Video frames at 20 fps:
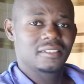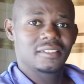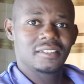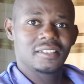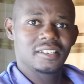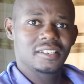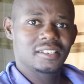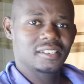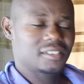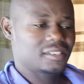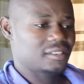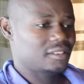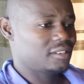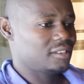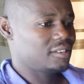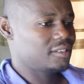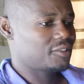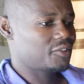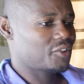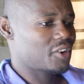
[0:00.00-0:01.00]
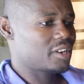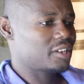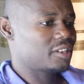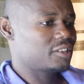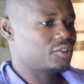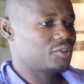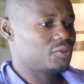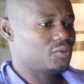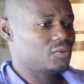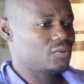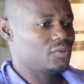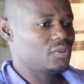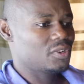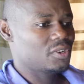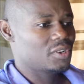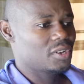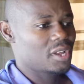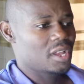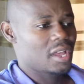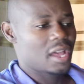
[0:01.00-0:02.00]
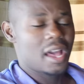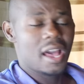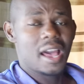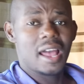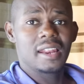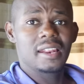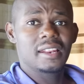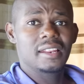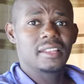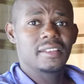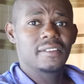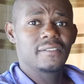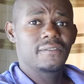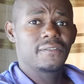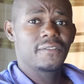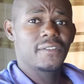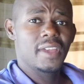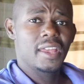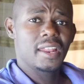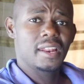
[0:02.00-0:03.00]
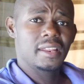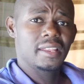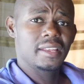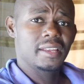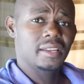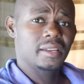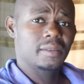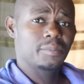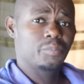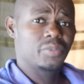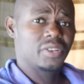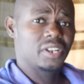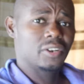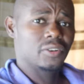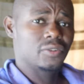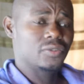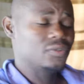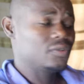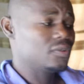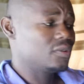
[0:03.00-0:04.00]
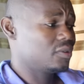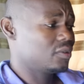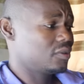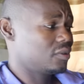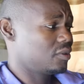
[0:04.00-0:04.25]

this this running shoe I'll leave a link below